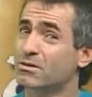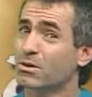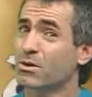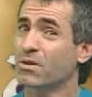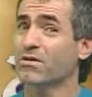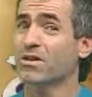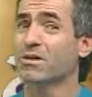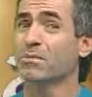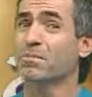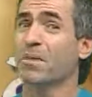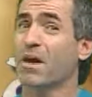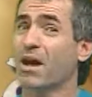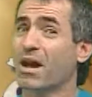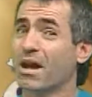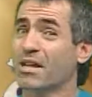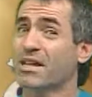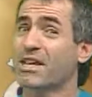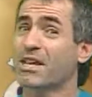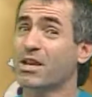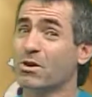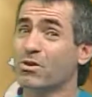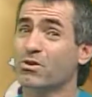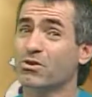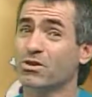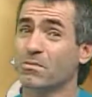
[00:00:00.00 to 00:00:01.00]
Don't to buy it
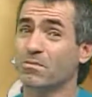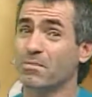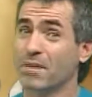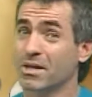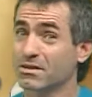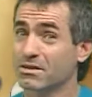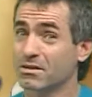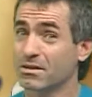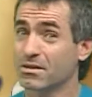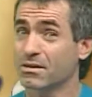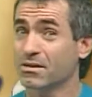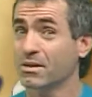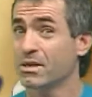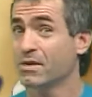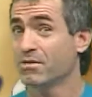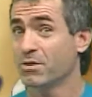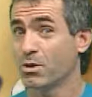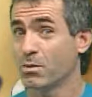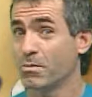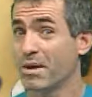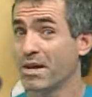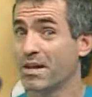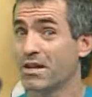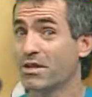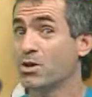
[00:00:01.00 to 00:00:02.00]
here domestically, even
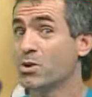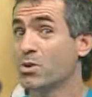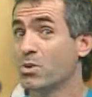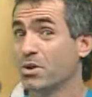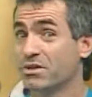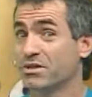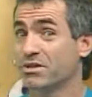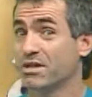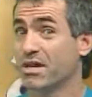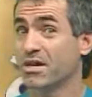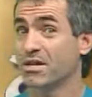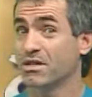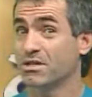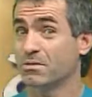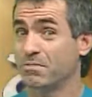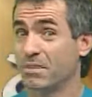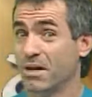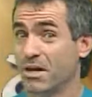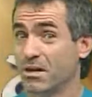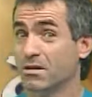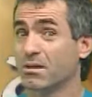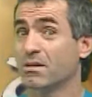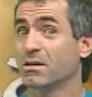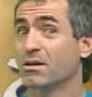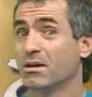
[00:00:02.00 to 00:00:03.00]
though made in USA is
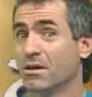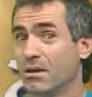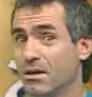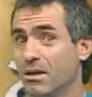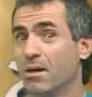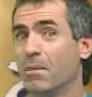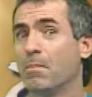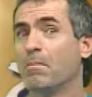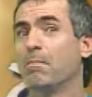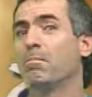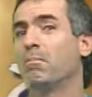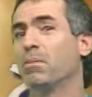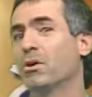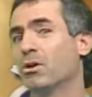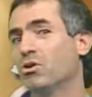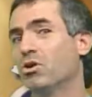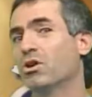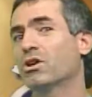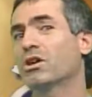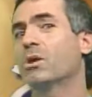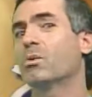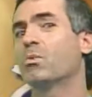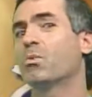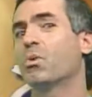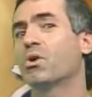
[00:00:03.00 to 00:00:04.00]
better, but
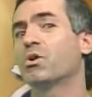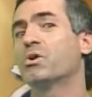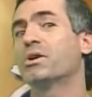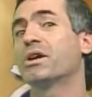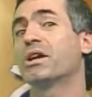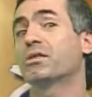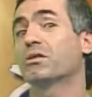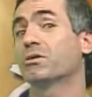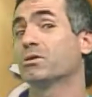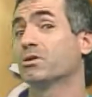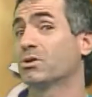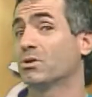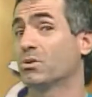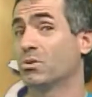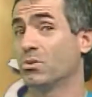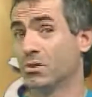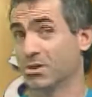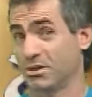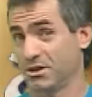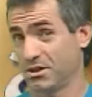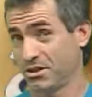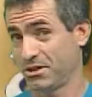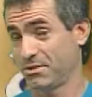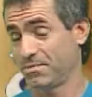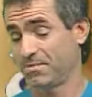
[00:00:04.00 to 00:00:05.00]
look at where you get those
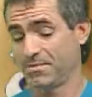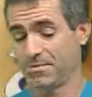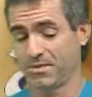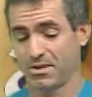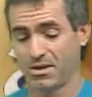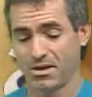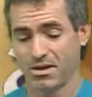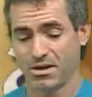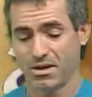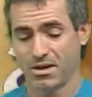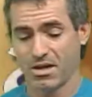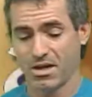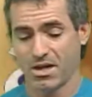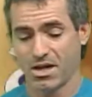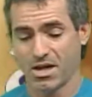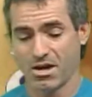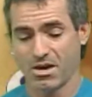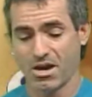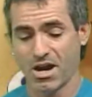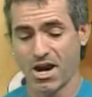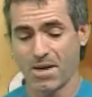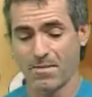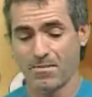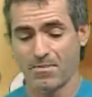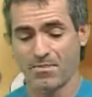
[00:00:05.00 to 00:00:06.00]
toys.
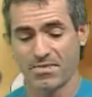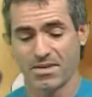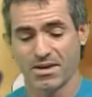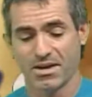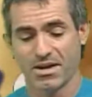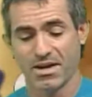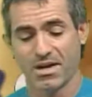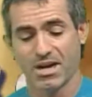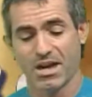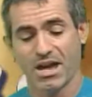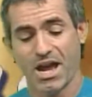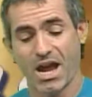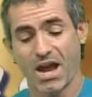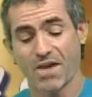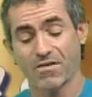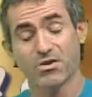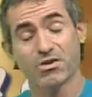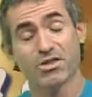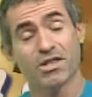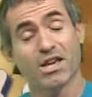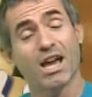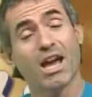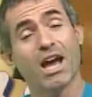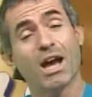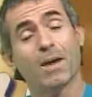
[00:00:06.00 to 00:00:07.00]
All right,
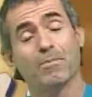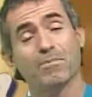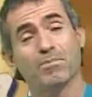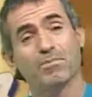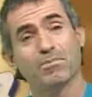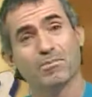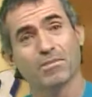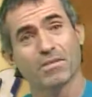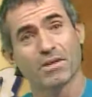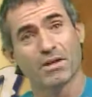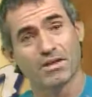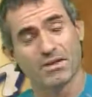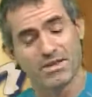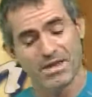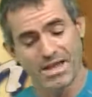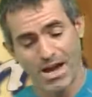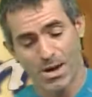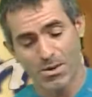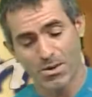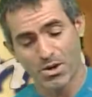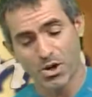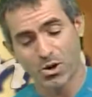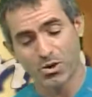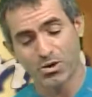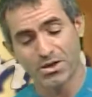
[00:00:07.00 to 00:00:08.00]
after that,
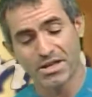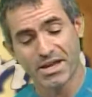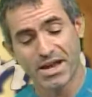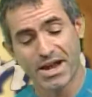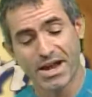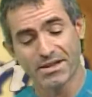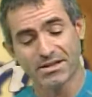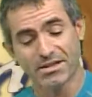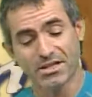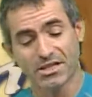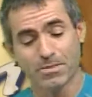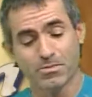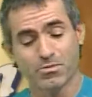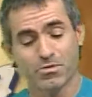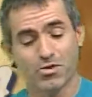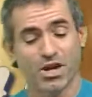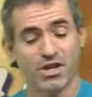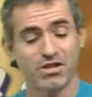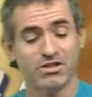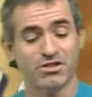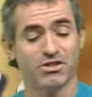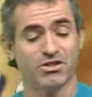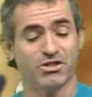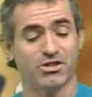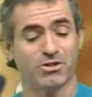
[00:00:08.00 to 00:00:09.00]
now we go to the
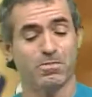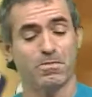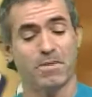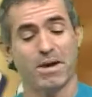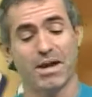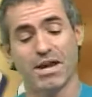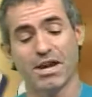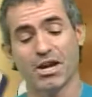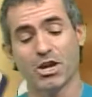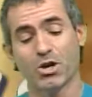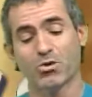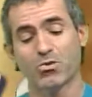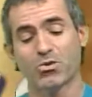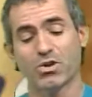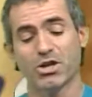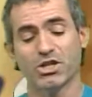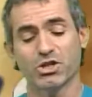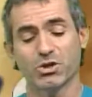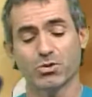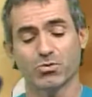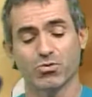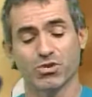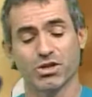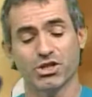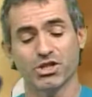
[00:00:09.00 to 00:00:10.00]
antidepressants, may
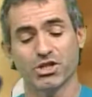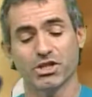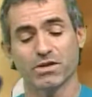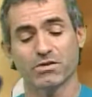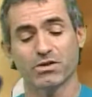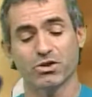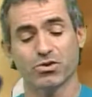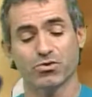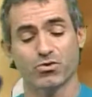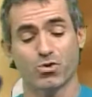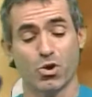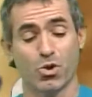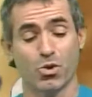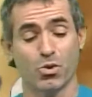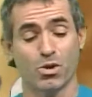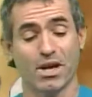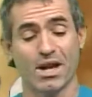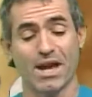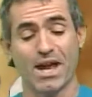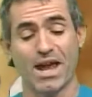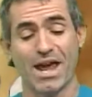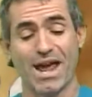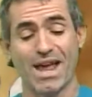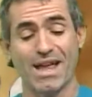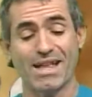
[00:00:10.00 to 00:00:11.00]
increase risk of
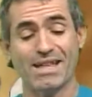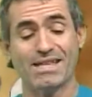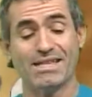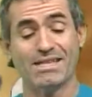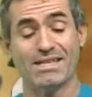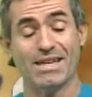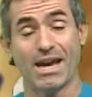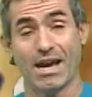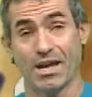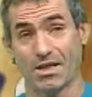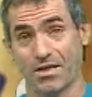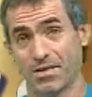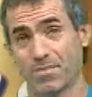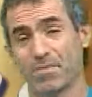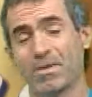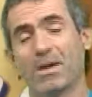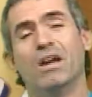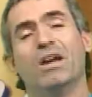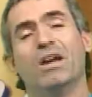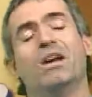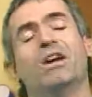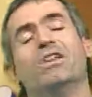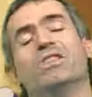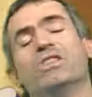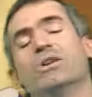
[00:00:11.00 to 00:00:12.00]
stroke and death.
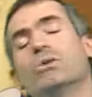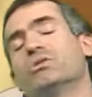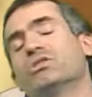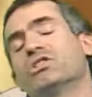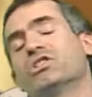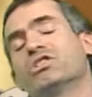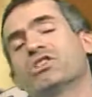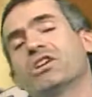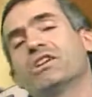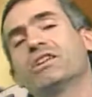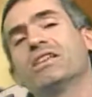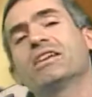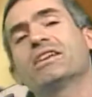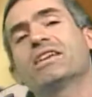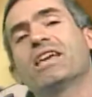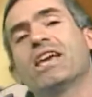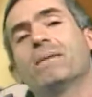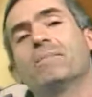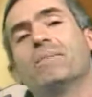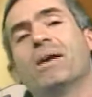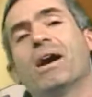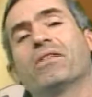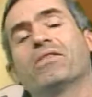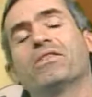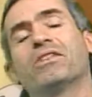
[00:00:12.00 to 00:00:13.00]
There was a study that
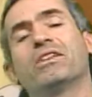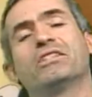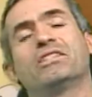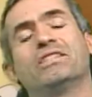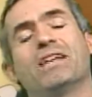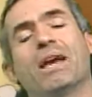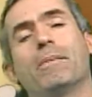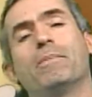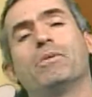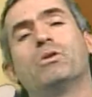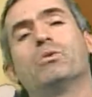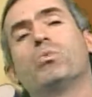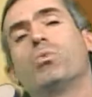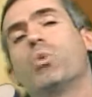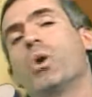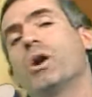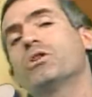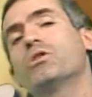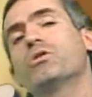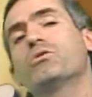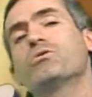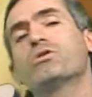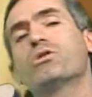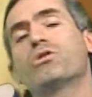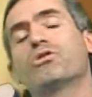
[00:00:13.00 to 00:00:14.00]
came out that examined
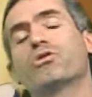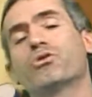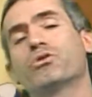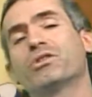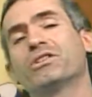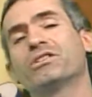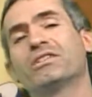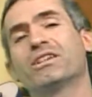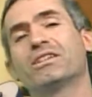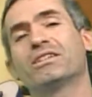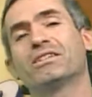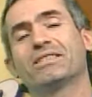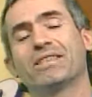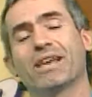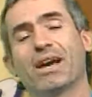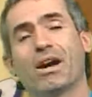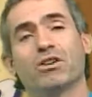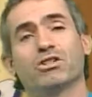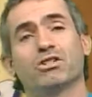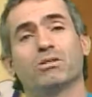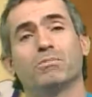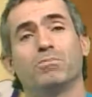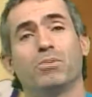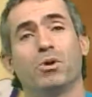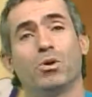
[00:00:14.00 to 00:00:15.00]

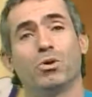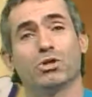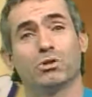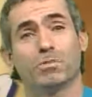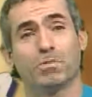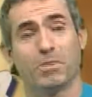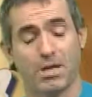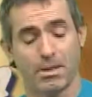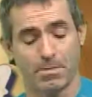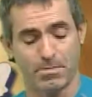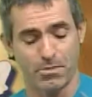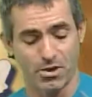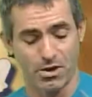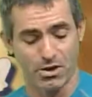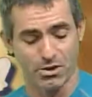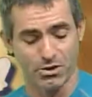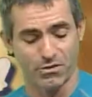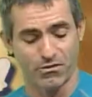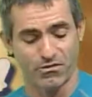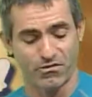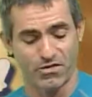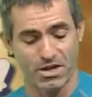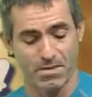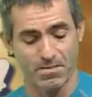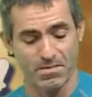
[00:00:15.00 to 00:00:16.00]
136,000
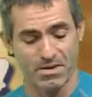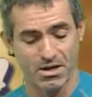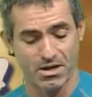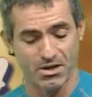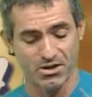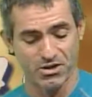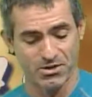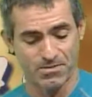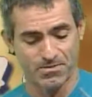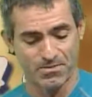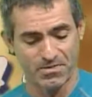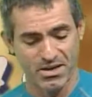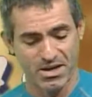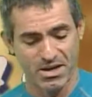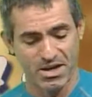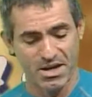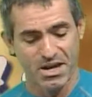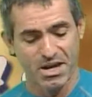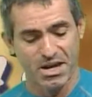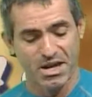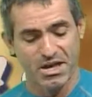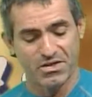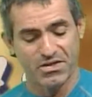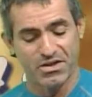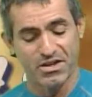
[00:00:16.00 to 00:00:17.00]
postmenopausal females.
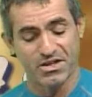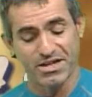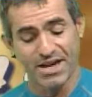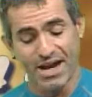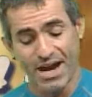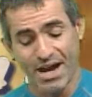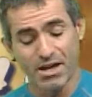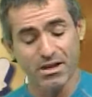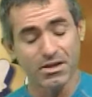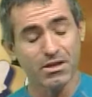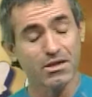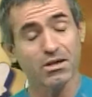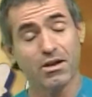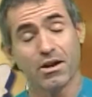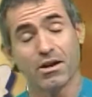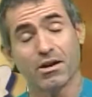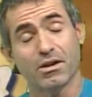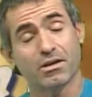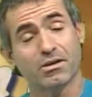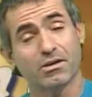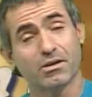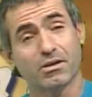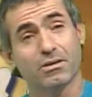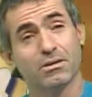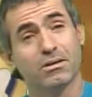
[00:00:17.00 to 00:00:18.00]
The title of the
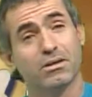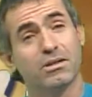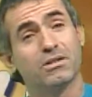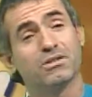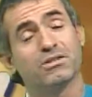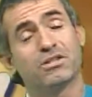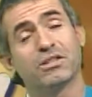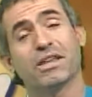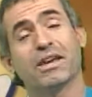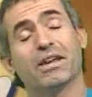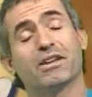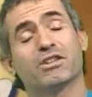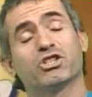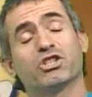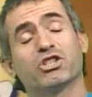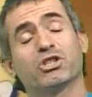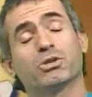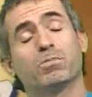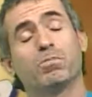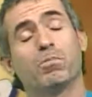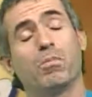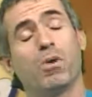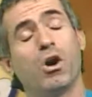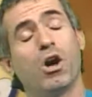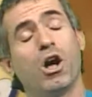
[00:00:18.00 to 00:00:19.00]
article said they had a
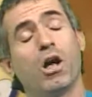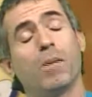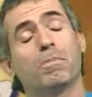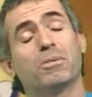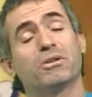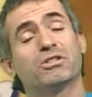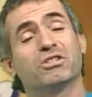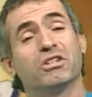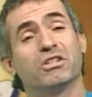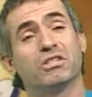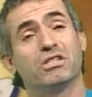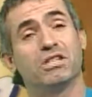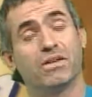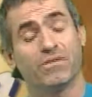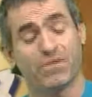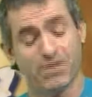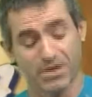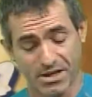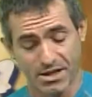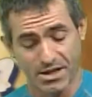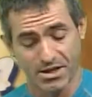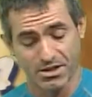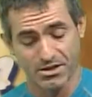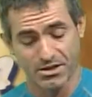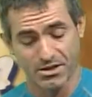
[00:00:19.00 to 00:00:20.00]
small but
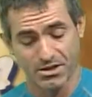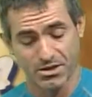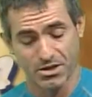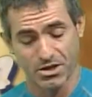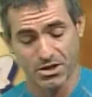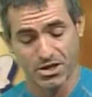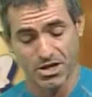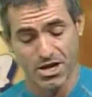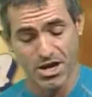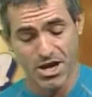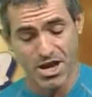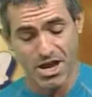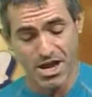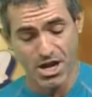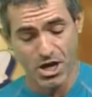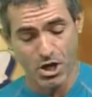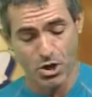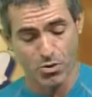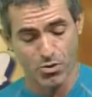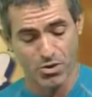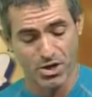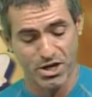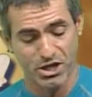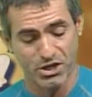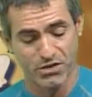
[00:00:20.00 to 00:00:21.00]
significant
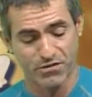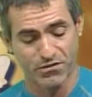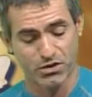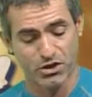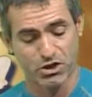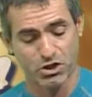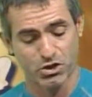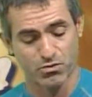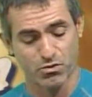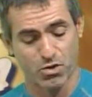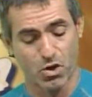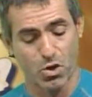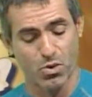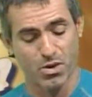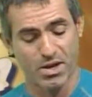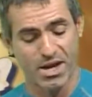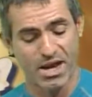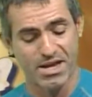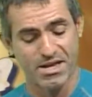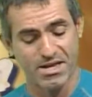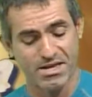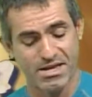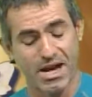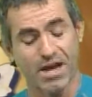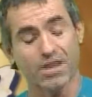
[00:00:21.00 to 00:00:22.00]
increase for stroke
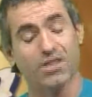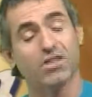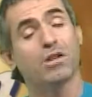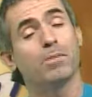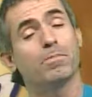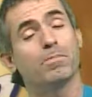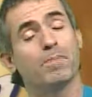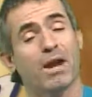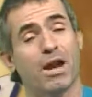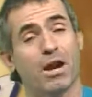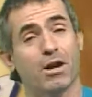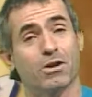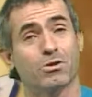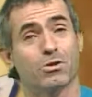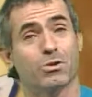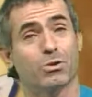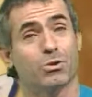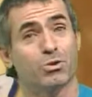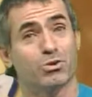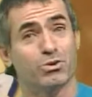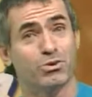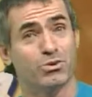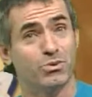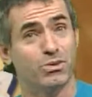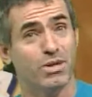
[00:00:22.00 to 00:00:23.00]
and death compared to
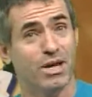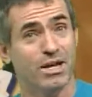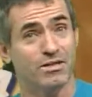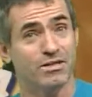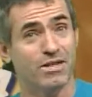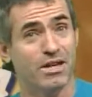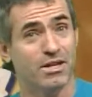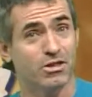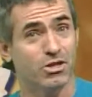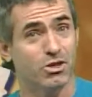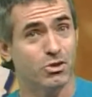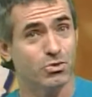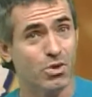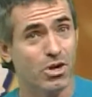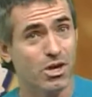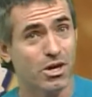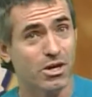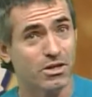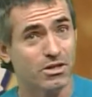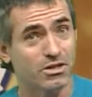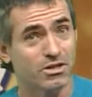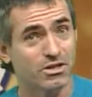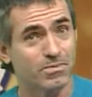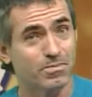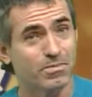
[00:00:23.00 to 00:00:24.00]
those who do not take the
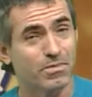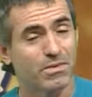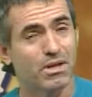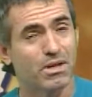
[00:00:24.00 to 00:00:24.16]
drugs.